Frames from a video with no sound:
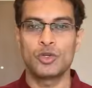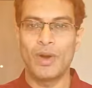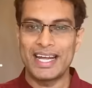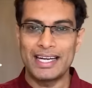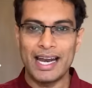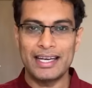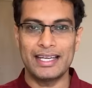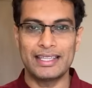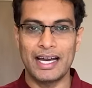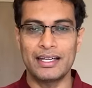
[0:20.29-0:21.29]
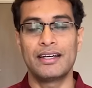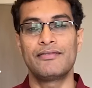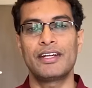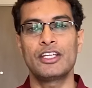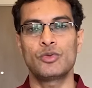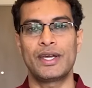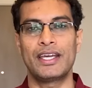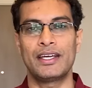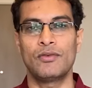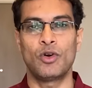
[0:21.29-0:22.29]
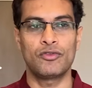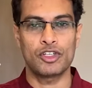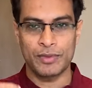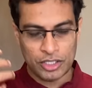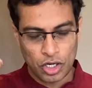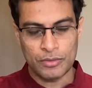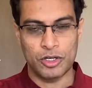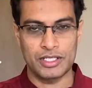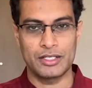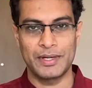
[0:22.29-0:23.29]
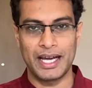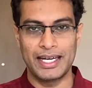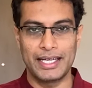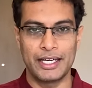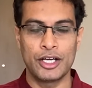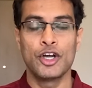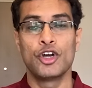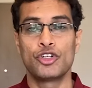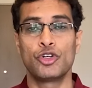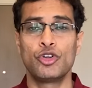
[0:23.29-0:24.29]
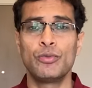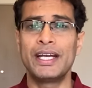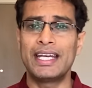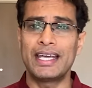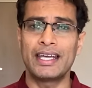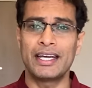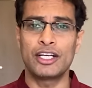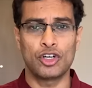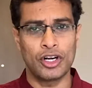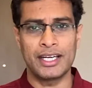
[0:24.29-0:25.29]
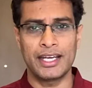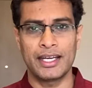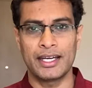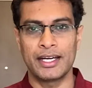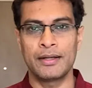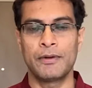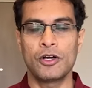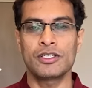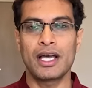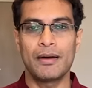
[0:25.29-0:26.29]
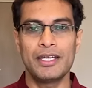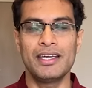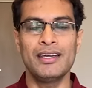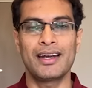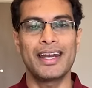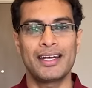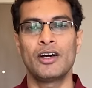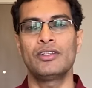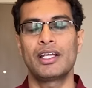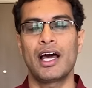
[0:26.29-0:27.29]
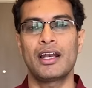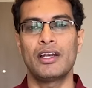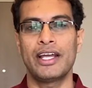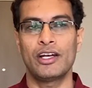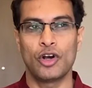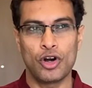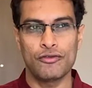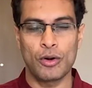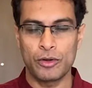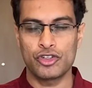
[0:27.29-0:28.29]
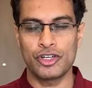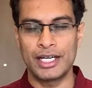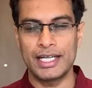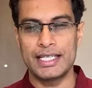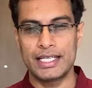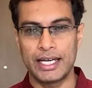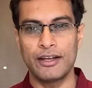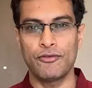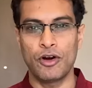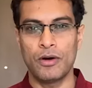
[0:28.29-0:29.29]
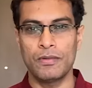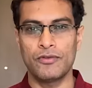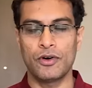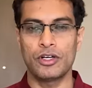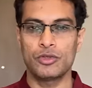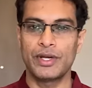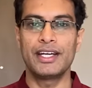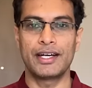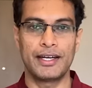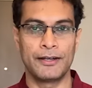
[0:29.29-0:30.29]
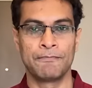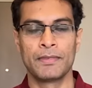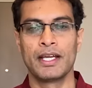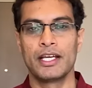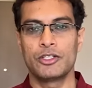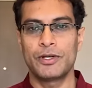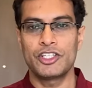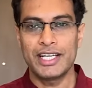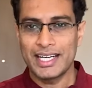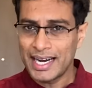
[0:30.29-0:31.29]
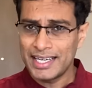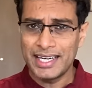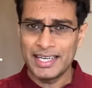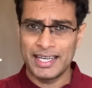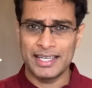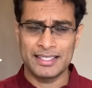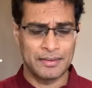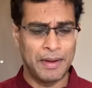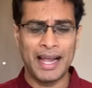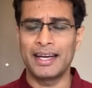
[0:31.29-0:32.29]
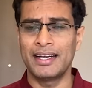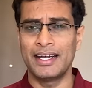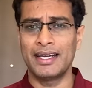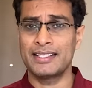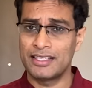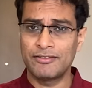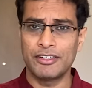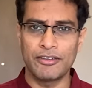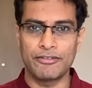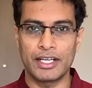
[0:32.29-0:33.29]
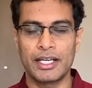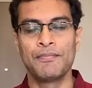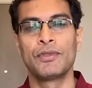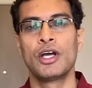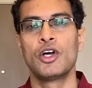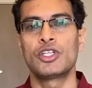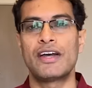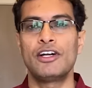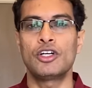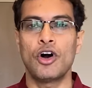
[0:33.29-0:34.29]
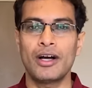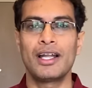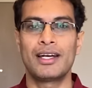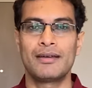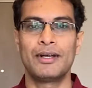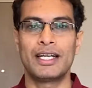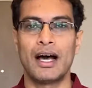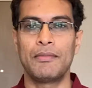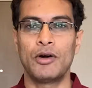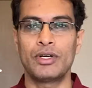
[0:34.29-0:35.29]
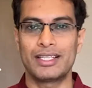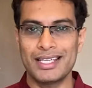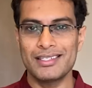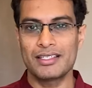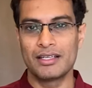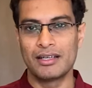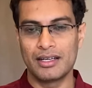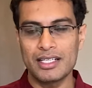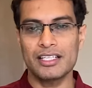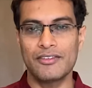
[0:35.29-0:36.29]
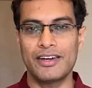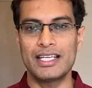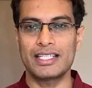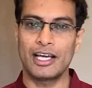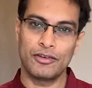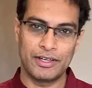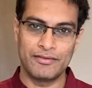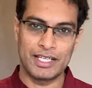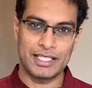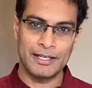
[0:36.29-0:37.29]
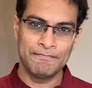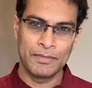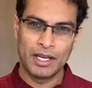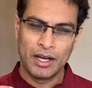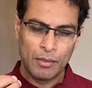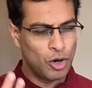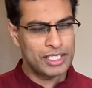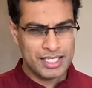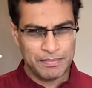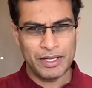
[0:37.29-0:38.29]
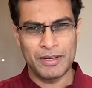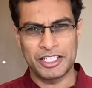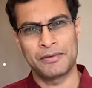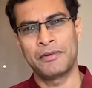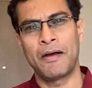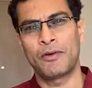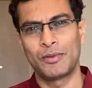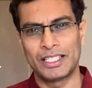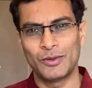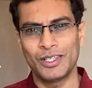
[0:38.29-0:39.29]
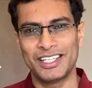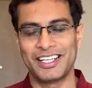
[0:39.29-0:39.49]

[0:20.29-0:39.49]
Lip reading: So why did I take that Nifty swing? What was my thought process behind it? Should you be taking it, not taking it? Because abhi, right now, there are like a lot of opportunities getting formed for swing trading, especially in IT index, bank index, Nifty 50. So I will talk a little bit about this risk-free style of investing. Bahut hi simple bhasha mein main aapko bataunga.